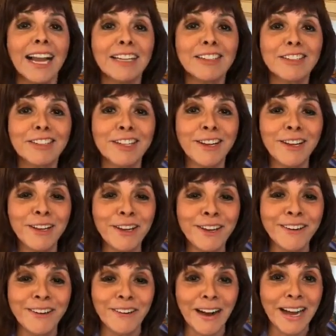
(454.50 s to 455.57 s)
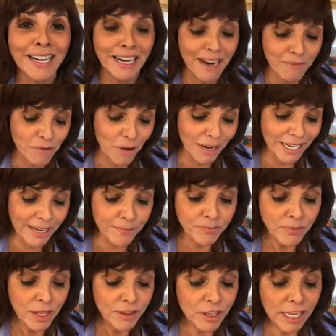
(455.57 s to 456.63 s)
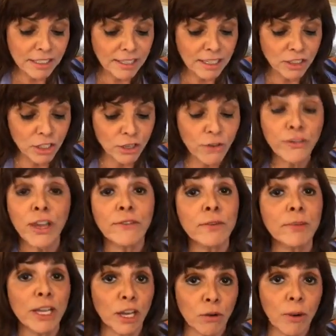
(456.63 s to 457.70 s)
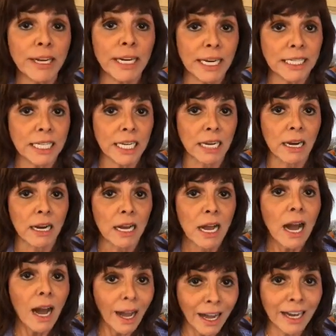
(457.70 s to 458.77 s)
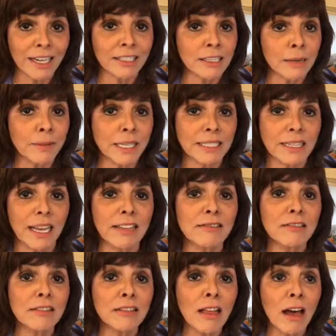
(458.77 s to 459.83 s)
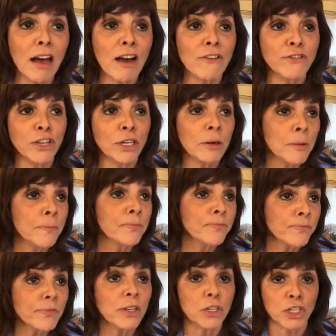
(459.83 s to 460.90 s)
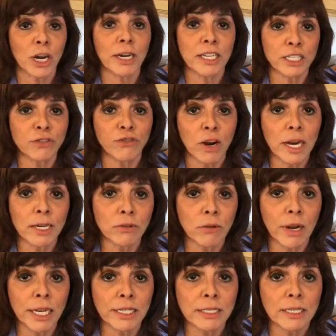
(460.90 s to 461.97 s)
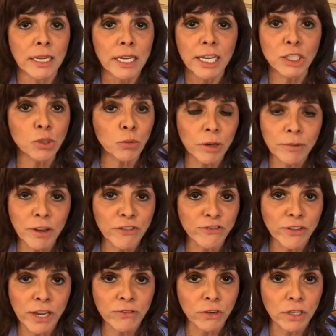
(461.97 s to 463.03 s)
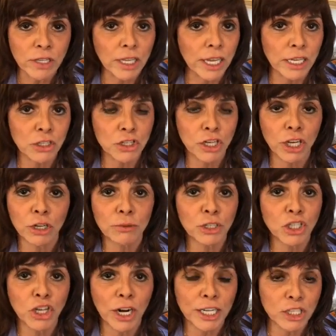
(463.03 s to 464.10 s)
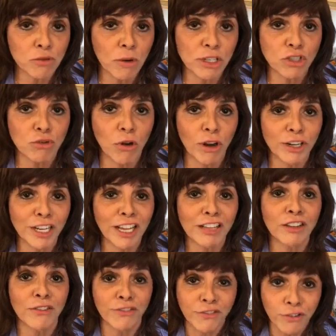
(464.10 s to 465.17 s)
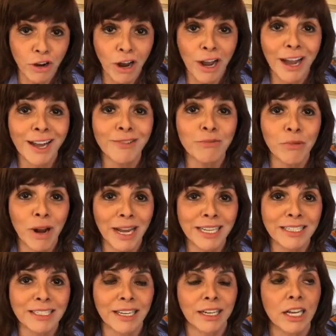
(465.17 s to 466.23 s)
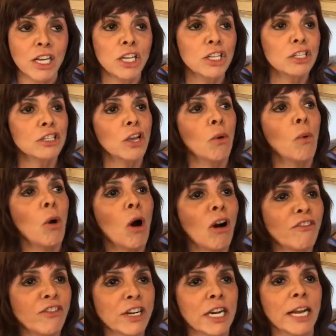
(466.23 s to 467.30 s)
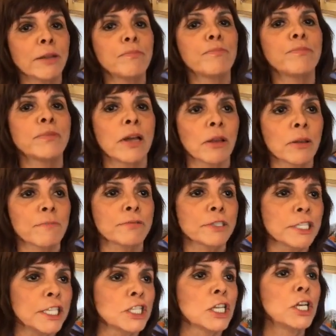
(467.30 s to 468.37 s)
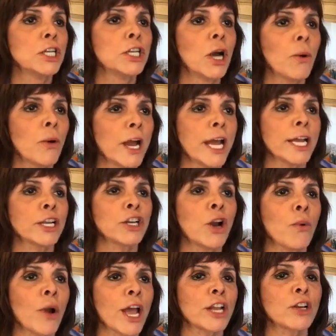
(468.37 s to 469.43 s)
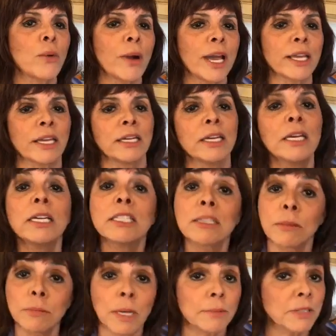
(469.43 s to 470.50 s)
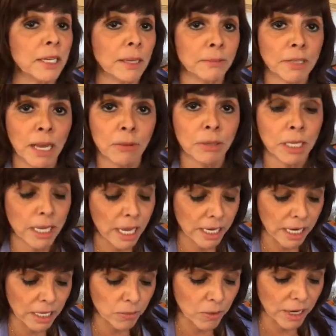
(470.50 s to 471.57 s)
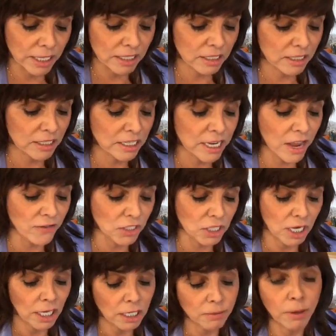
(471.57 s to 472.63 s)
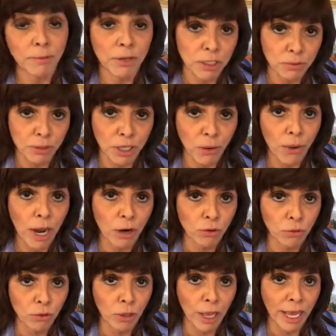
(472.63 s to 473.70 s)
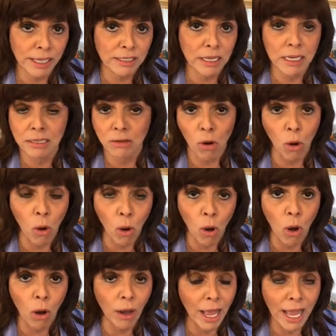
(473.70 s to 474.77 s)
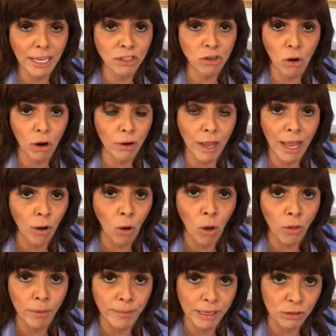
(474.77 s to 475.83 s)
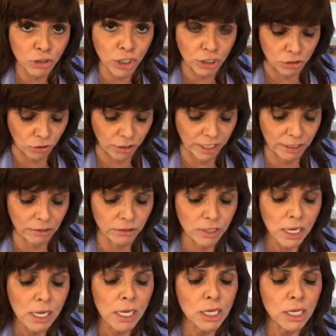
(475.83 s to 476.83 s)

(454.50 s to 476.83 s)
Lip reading: I see you, and I'm ready. You've given me a great idea. Honestly, because I love, the Chinese fried rice. It's one of my favorite things to go to a Chinese restaurant and get the fried rice. And so often I tell them, please, no egg, no egg, no egg. And sometimes it comes out with the egg anyway, and it's devastating to me because we know how cruel eggs is. All the male chicks are killed.